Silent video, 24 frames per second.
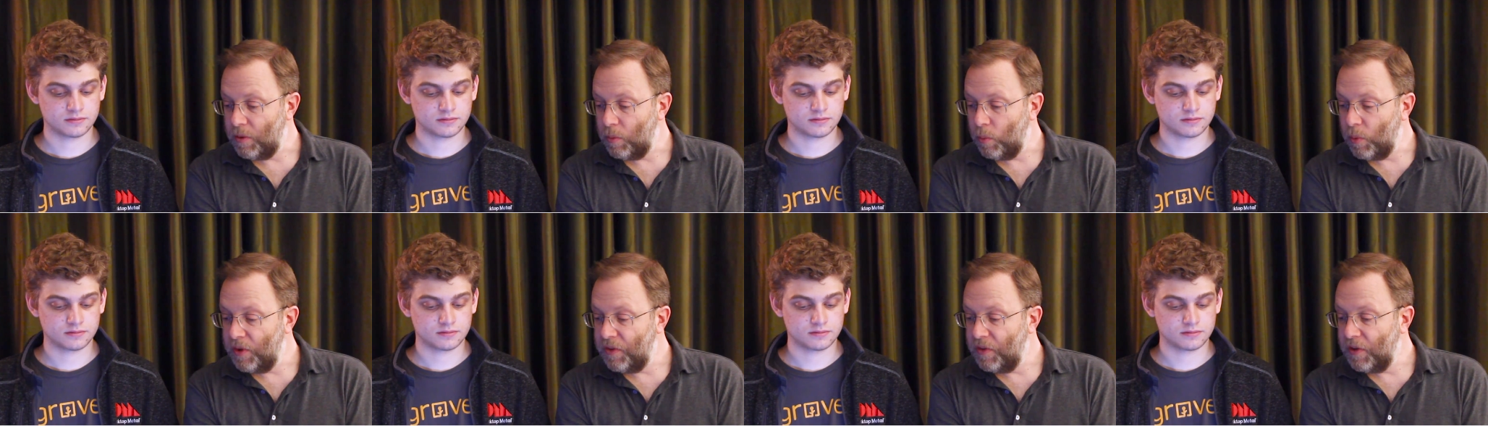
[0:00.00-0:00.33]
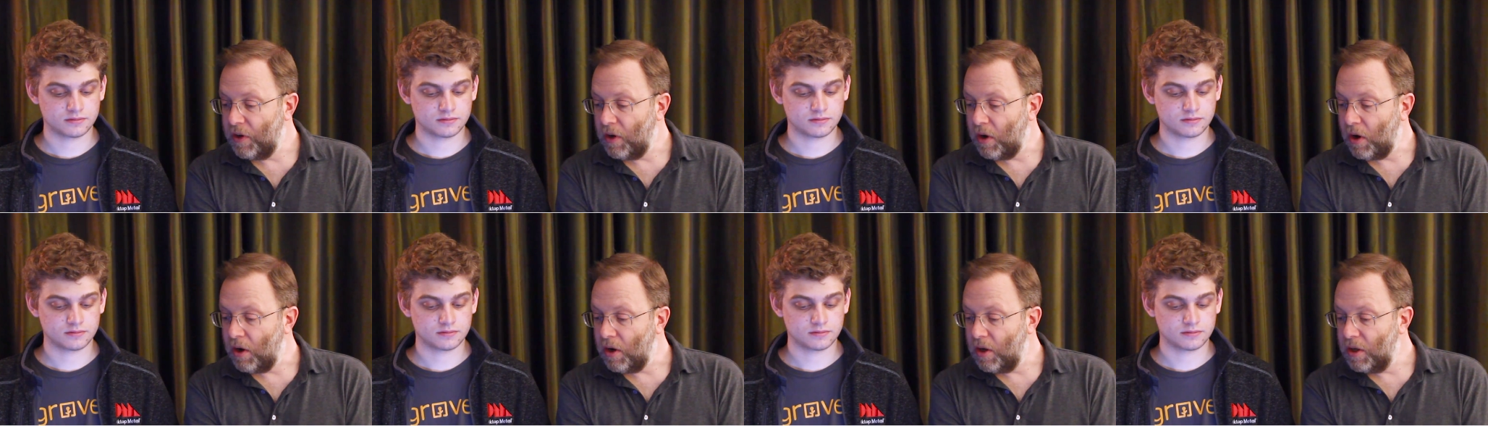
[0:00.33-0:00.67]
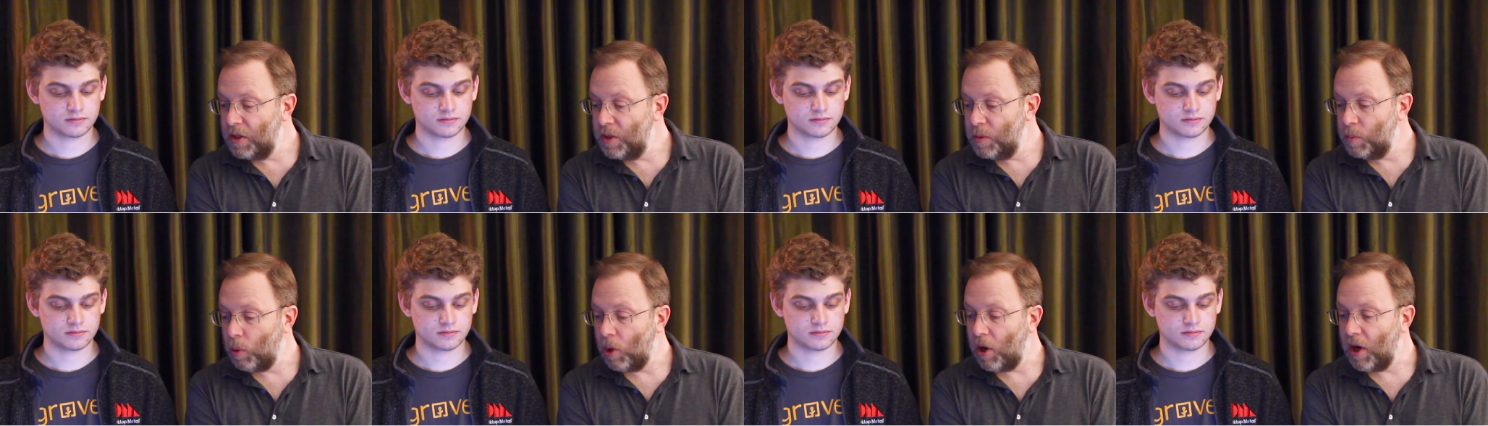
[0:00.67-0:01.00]
Speaker 1: when the car
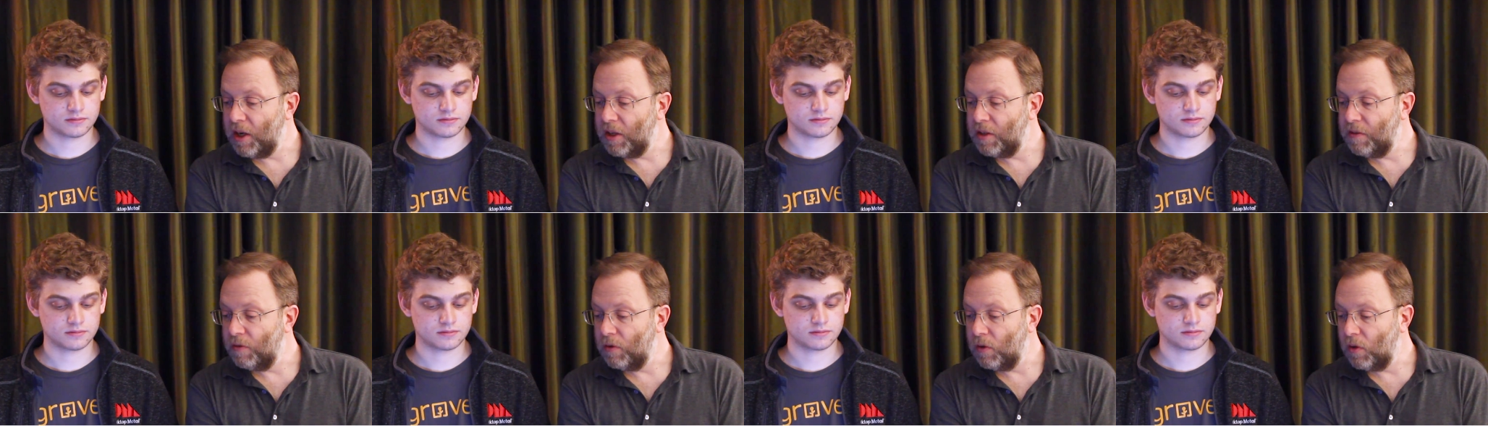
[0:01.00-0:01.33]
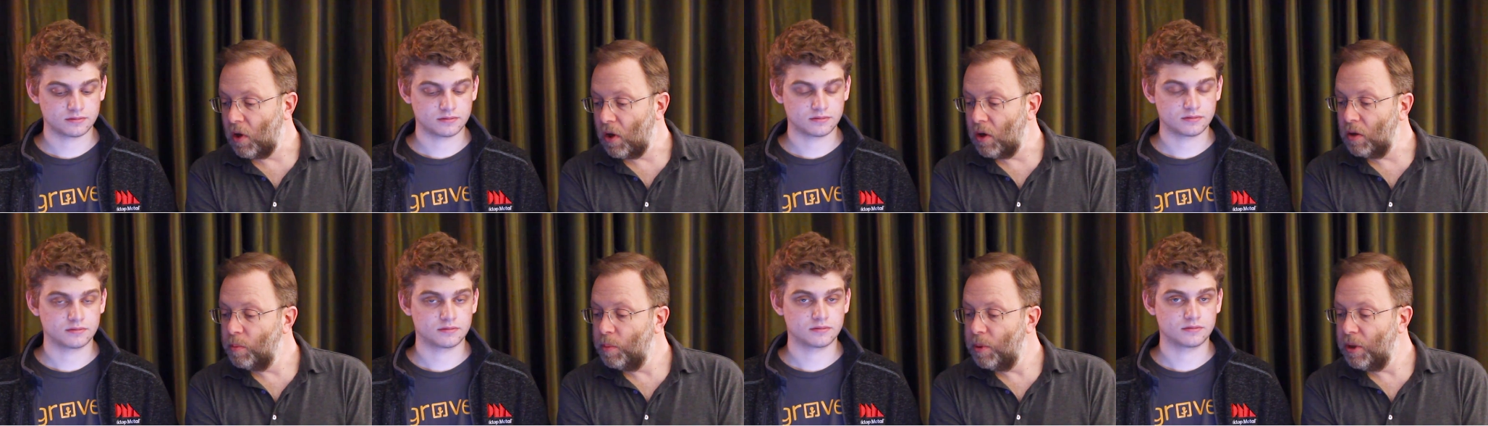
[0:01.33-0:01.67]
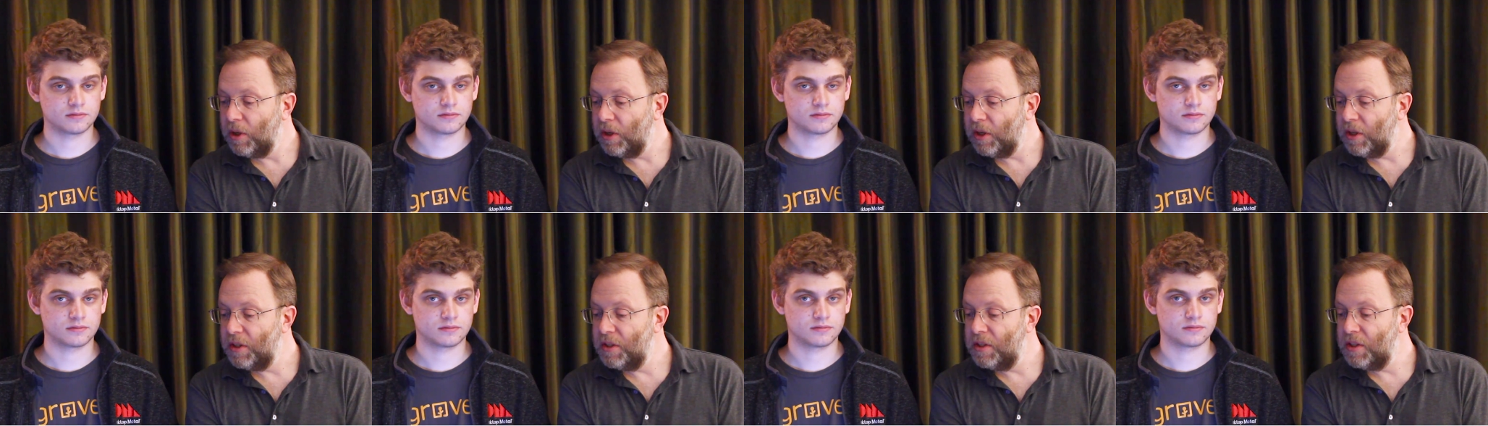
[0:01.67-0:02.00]
is parked for long
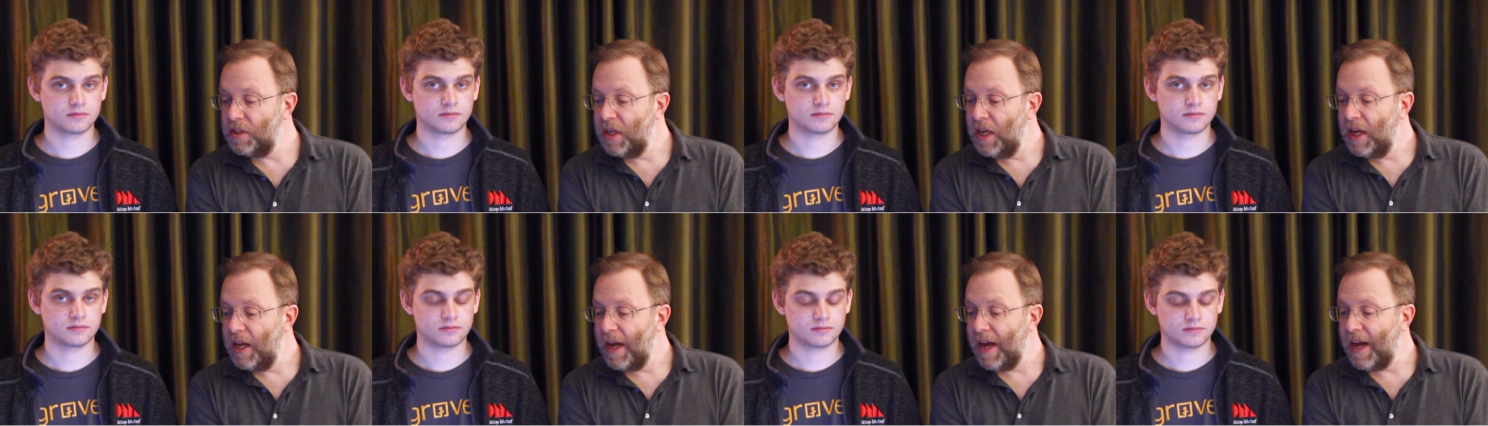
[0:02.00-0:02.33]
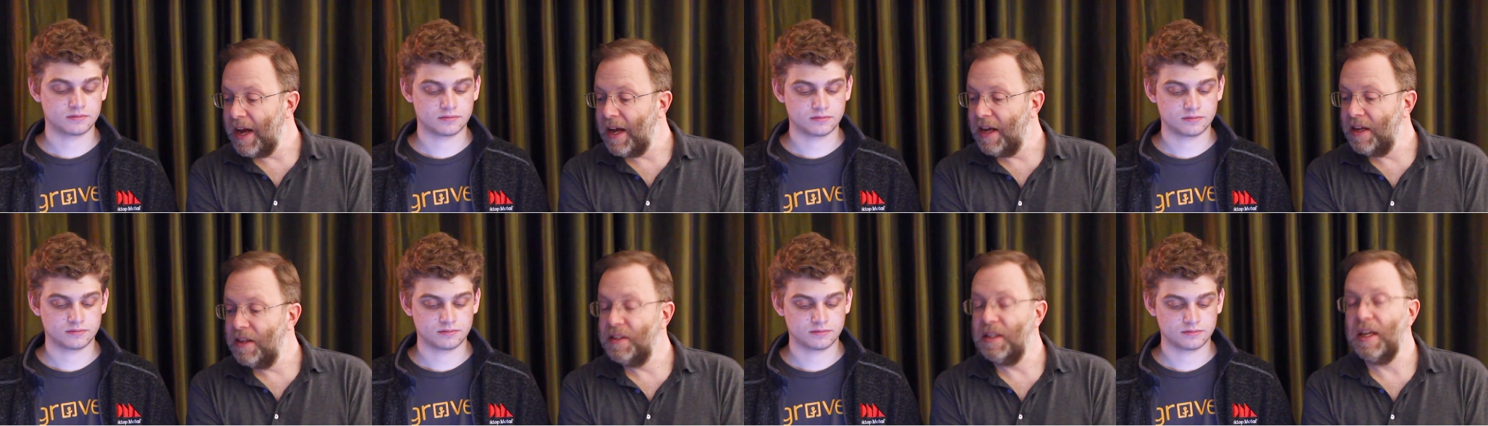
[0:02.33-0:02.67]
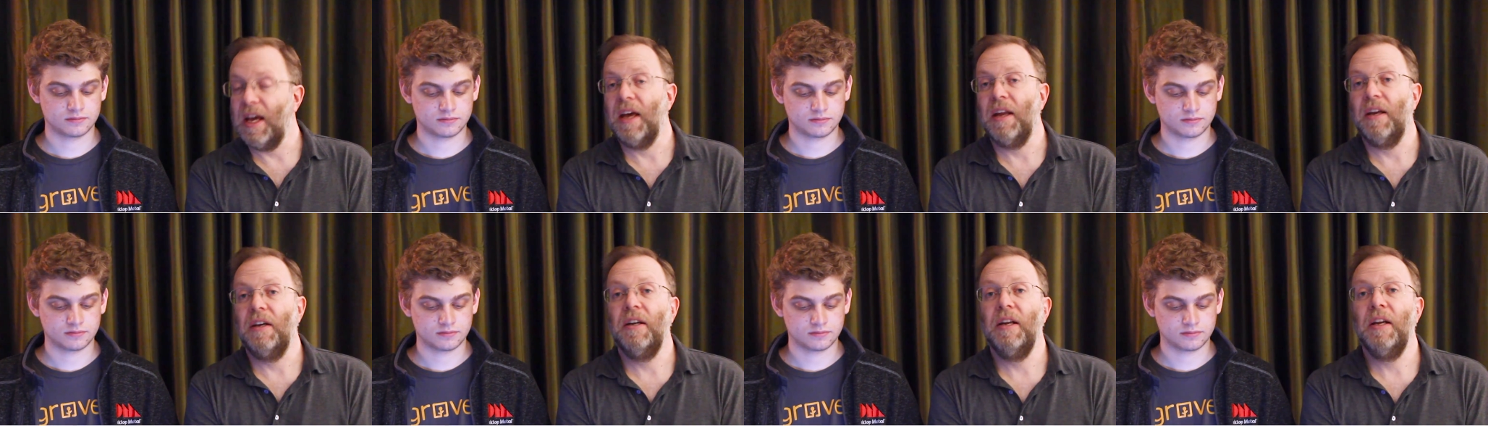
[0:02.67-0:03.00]
periods, as
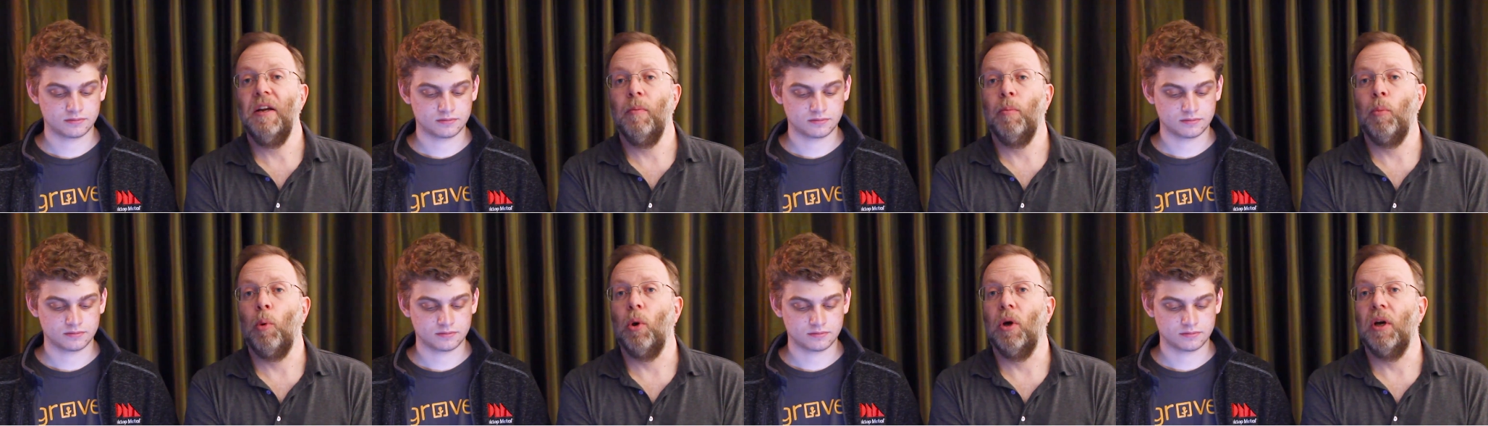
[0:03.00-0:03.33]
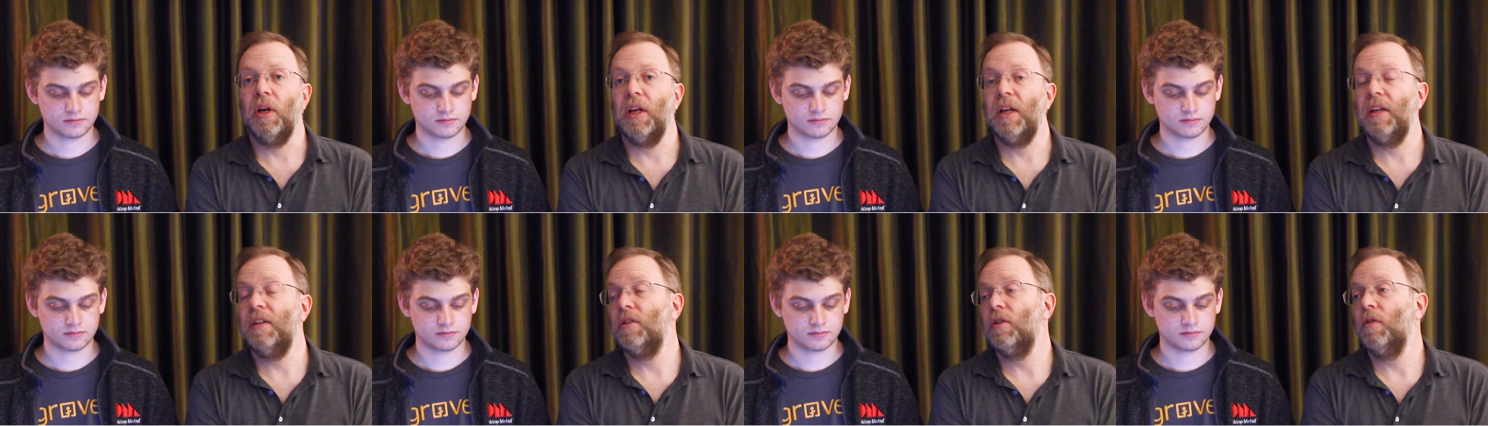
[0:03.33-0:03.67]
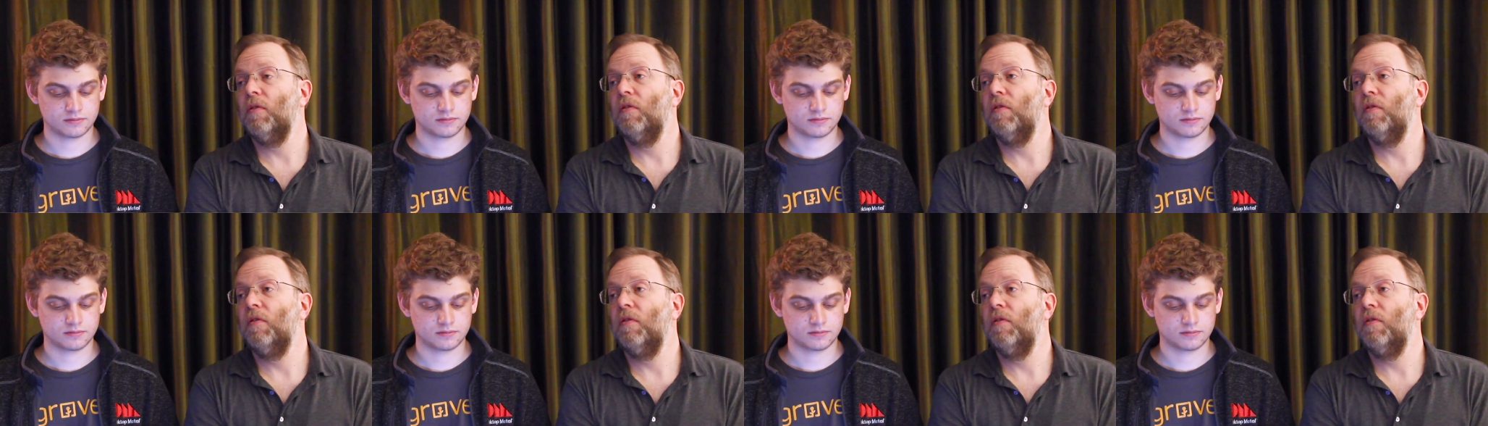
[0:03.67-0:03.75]
at an airport. And